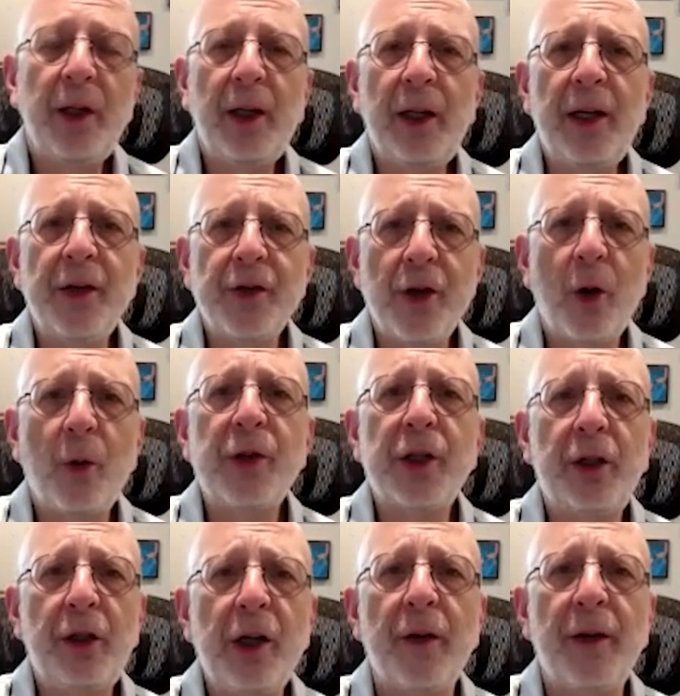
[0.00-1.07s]
it isn't always
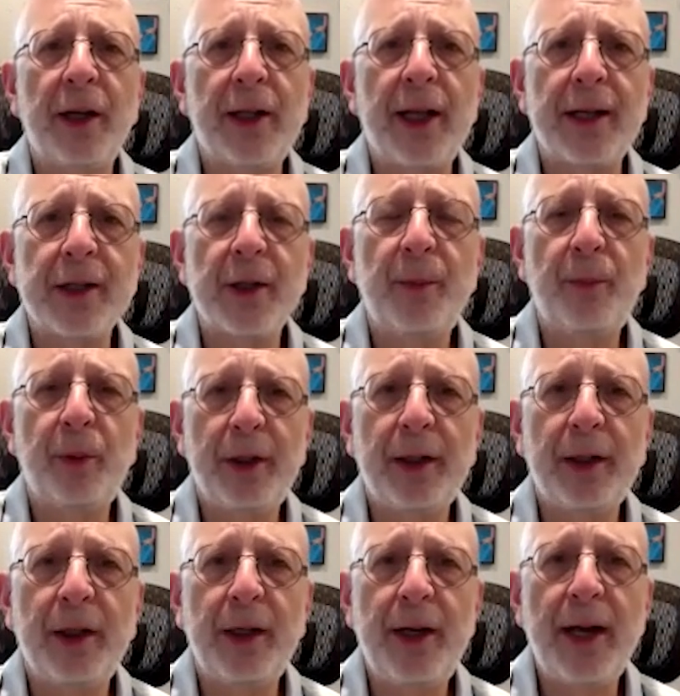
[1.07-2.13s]
clear that that's
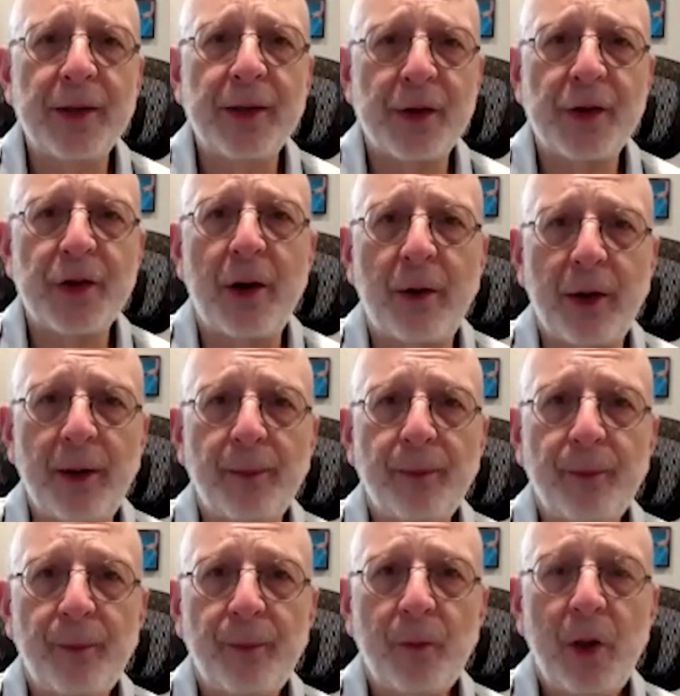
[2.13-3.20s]
completely necessary.
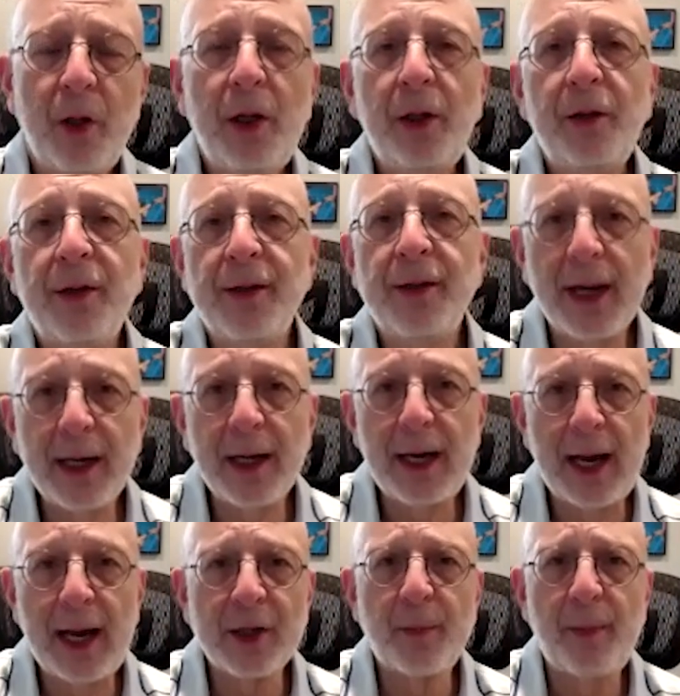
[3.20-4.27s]
The second
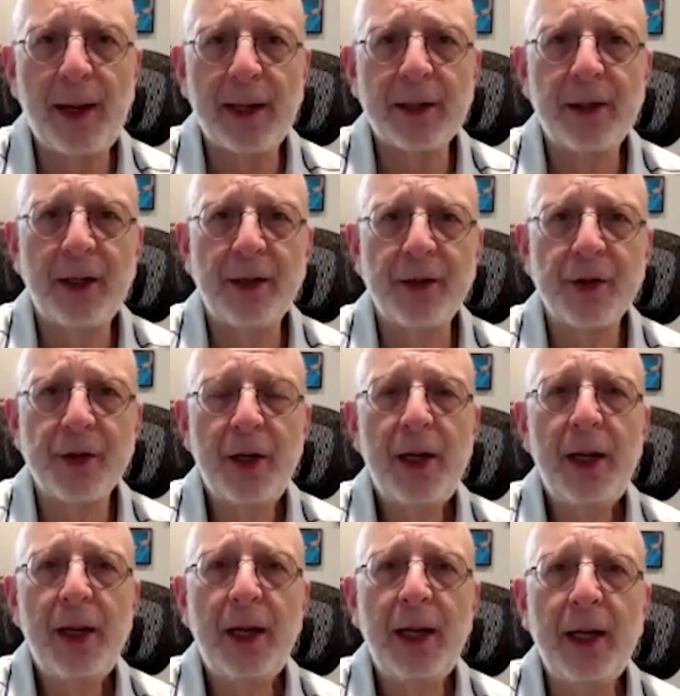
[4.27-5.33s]
aspect is
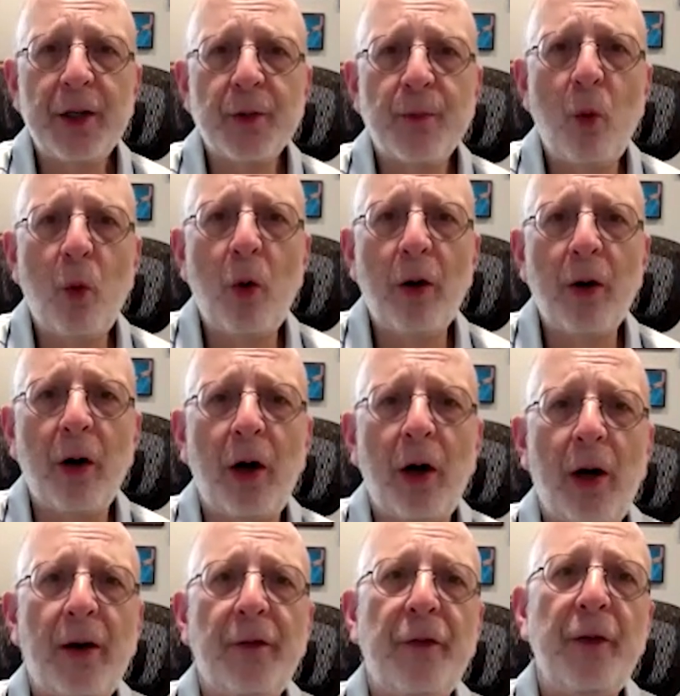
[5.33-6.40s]
it's more
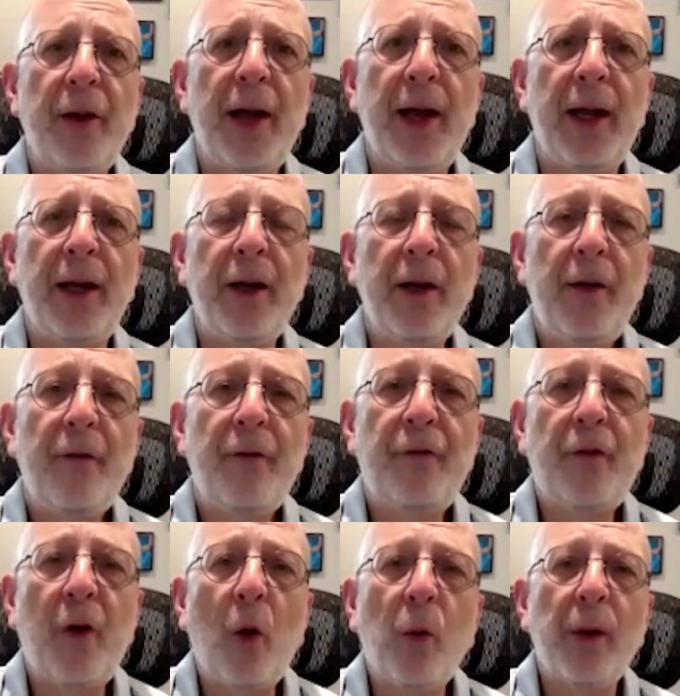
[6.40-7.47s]
of a
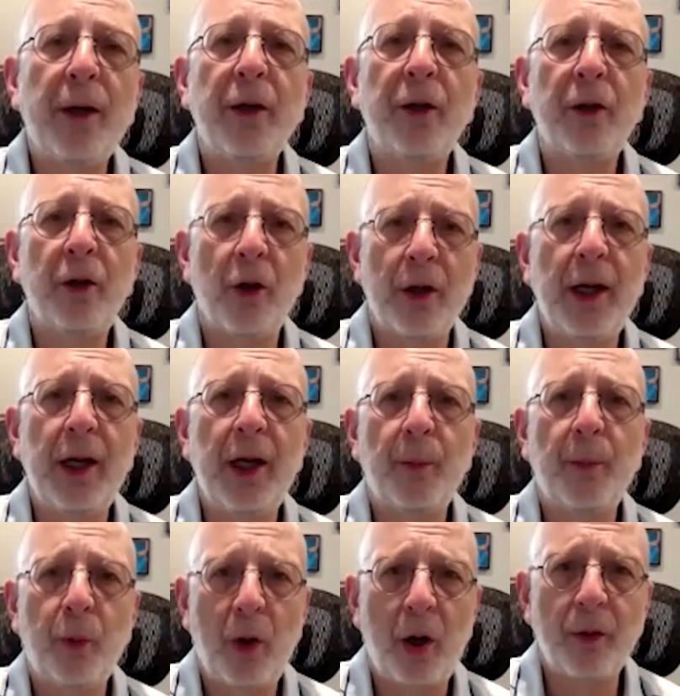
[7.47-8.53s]
forward-looking
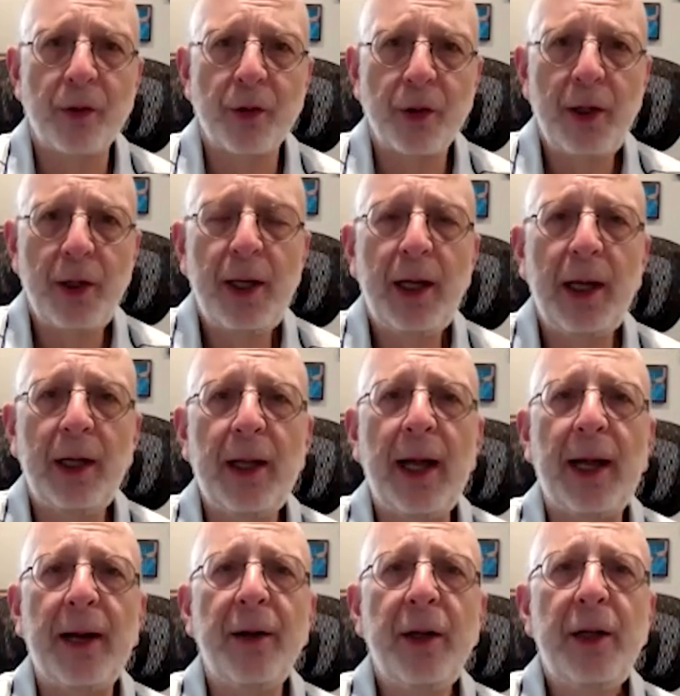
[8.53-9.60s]
approach in
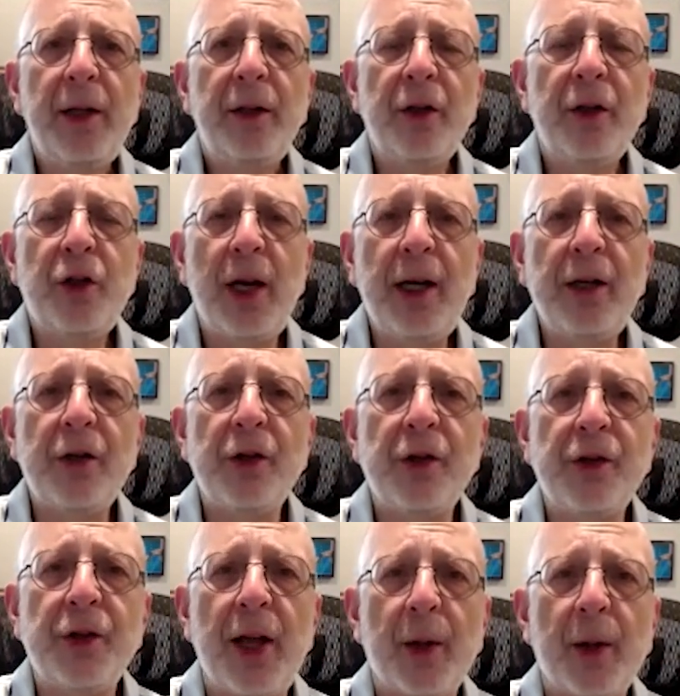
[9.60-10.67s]
that the
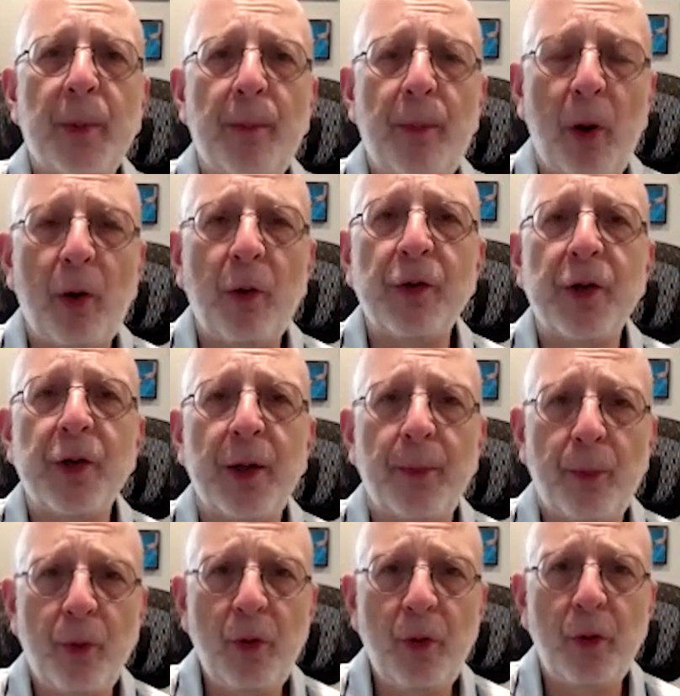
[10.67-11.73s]
changes that are proposed and
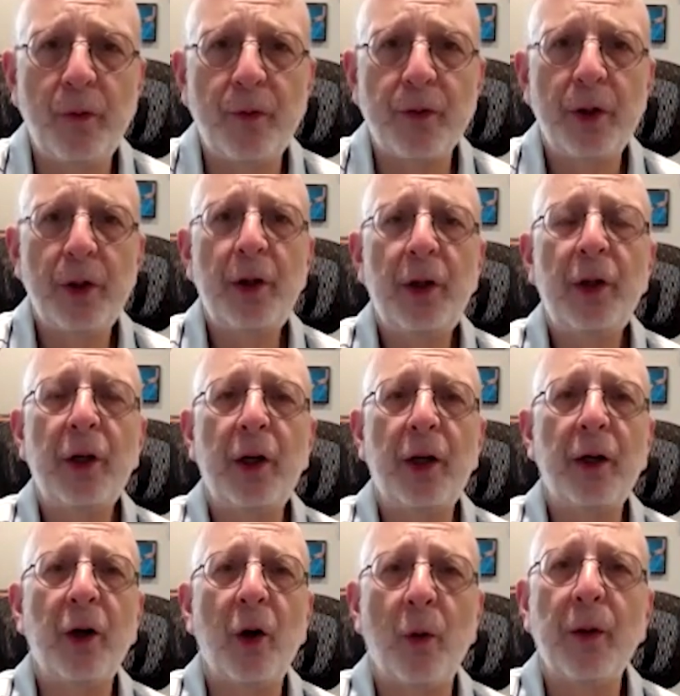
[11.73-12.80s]
approved
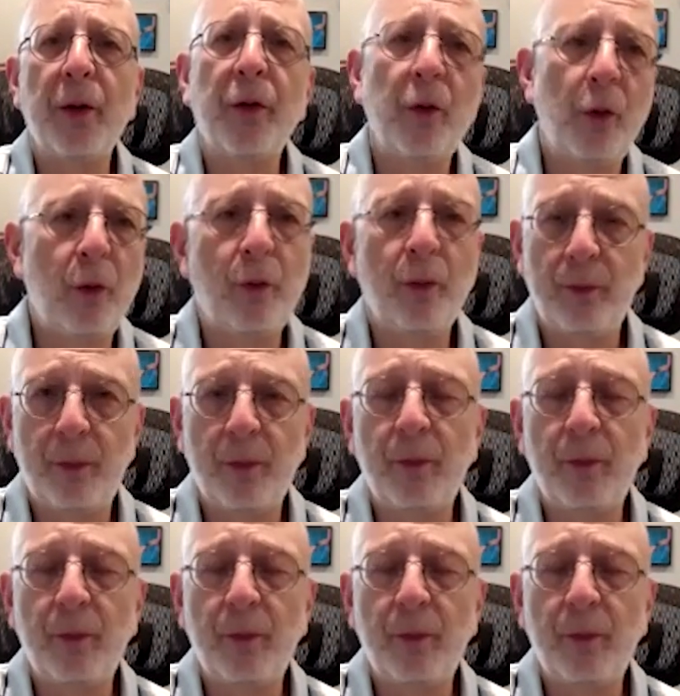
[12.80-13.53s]
going through